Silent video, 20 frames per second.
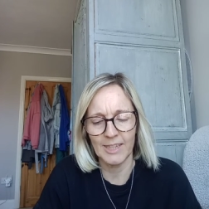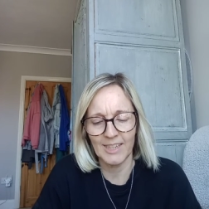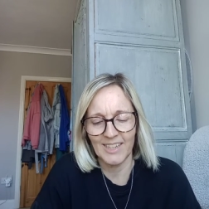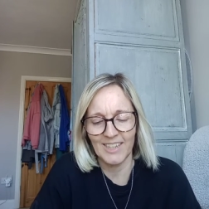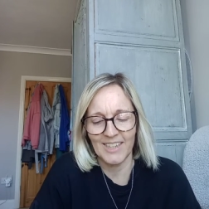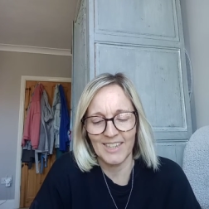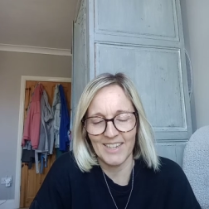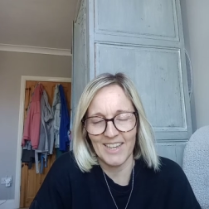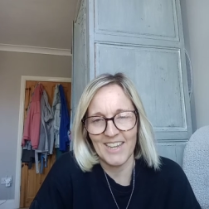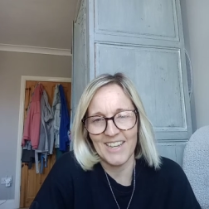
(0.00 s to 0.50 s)
gah,
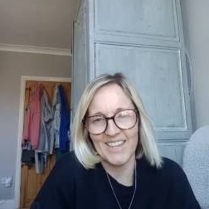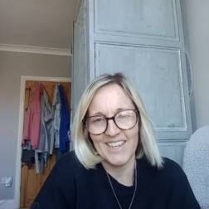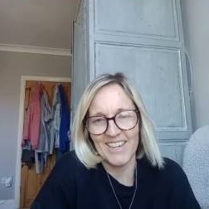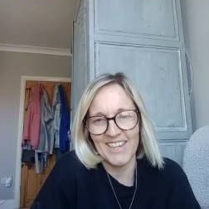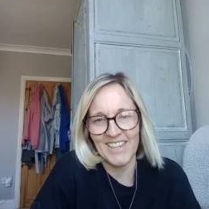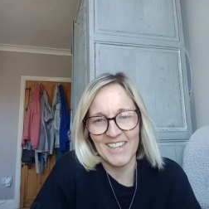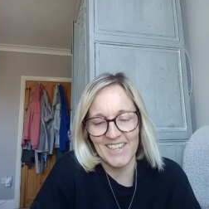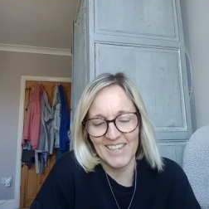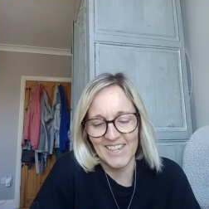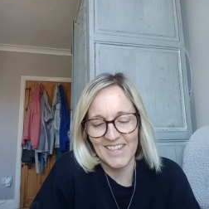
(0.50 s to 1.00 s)

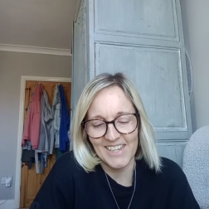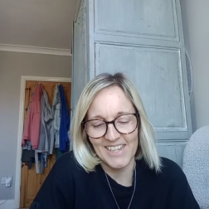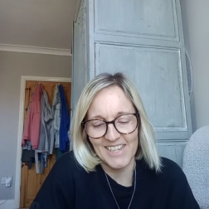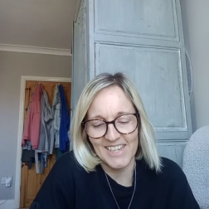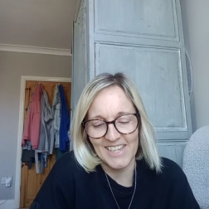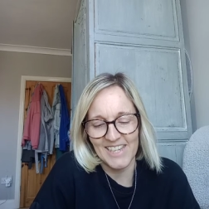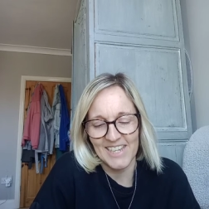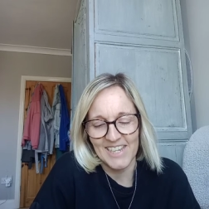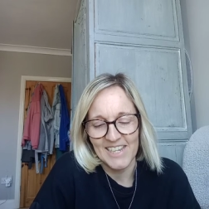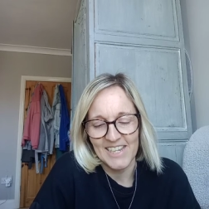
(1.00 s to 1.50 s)

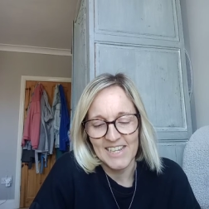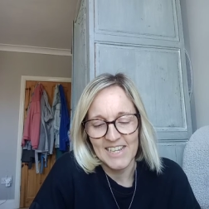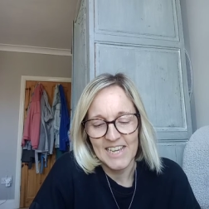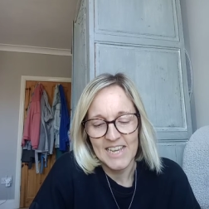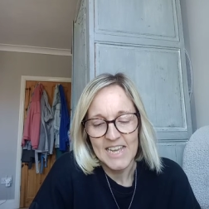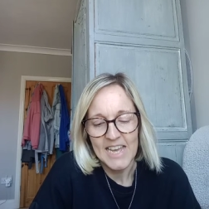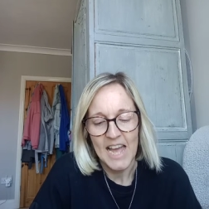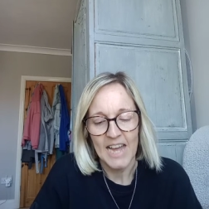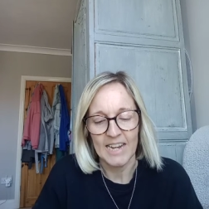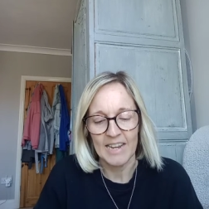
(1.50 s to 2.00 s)

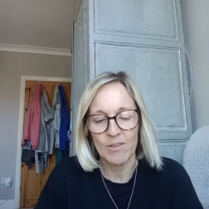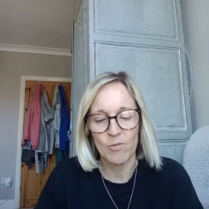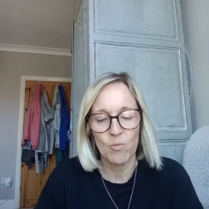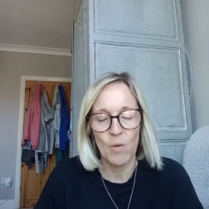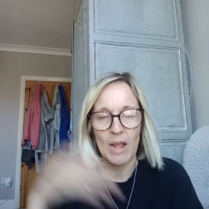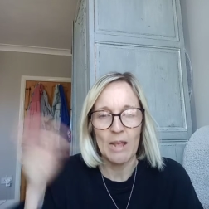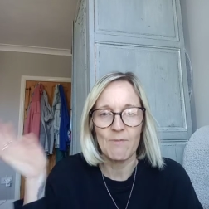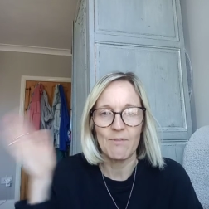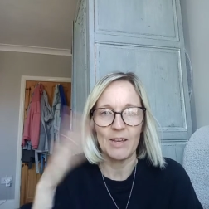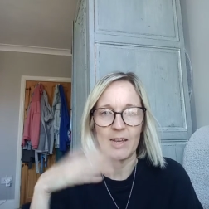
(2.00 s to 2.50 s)
and he's
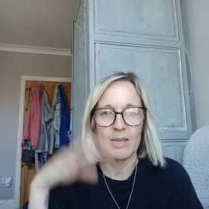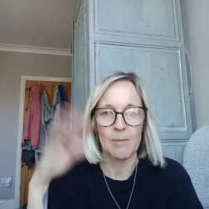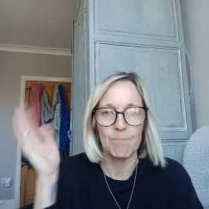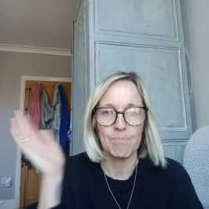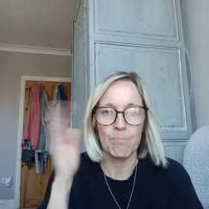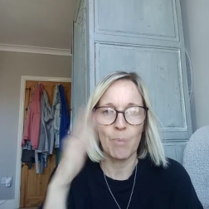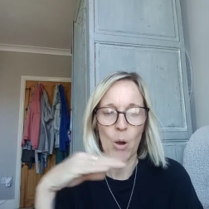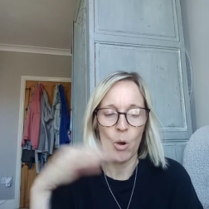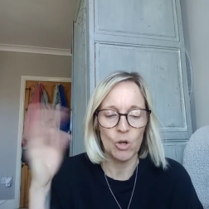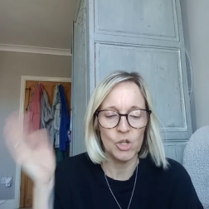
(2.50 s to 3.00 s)
waving his
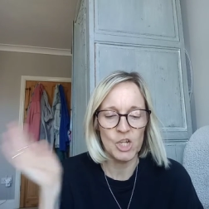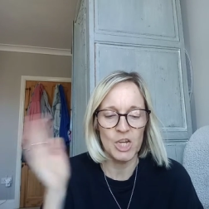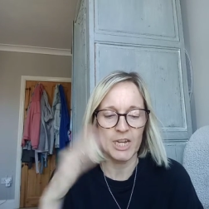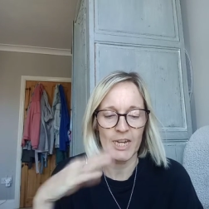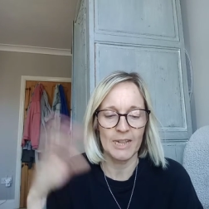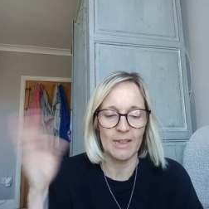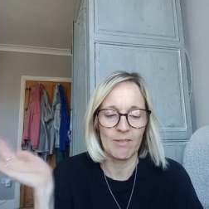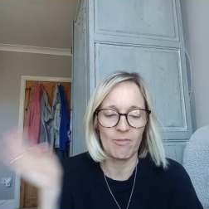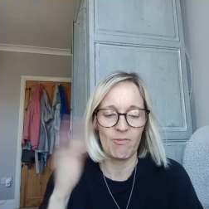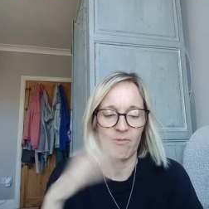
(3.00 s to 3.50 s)
podgy
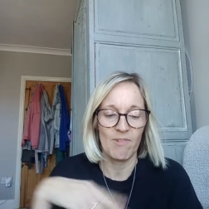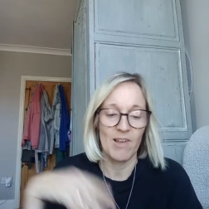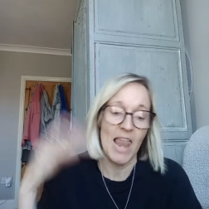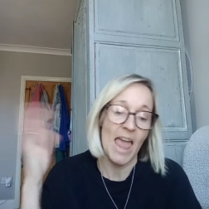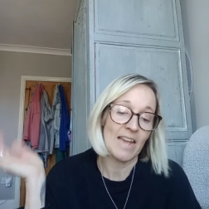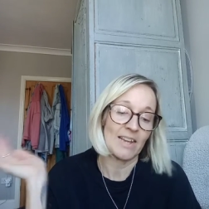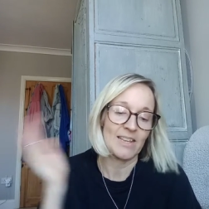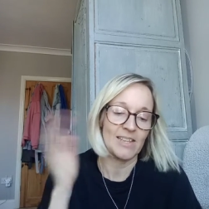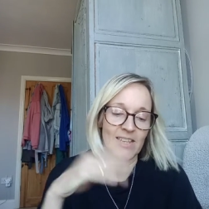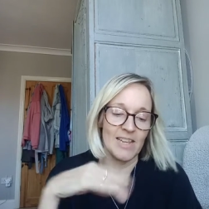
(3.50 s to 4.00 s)
little
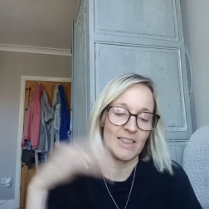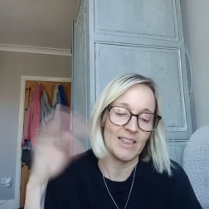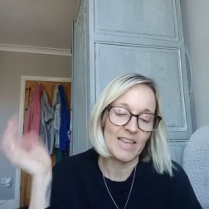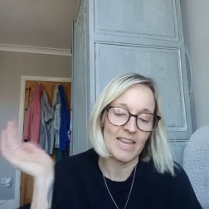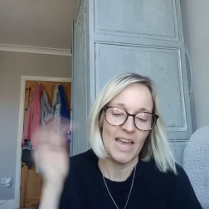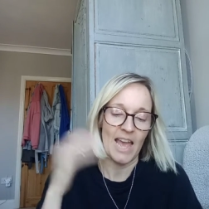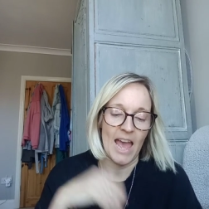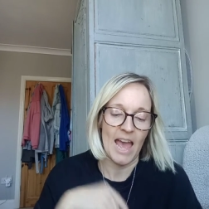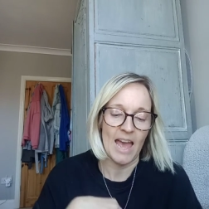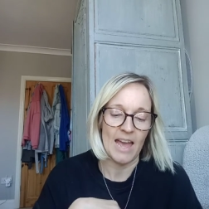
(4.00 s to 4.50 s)
legs in
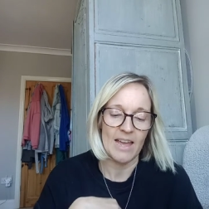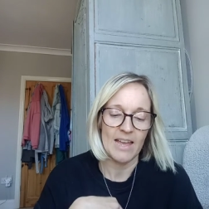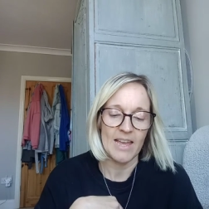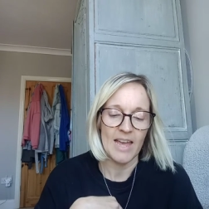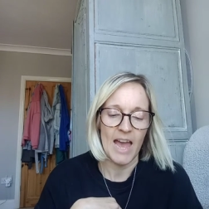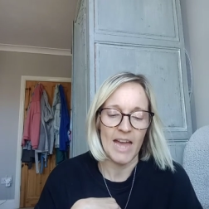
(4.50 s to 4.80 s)
the air,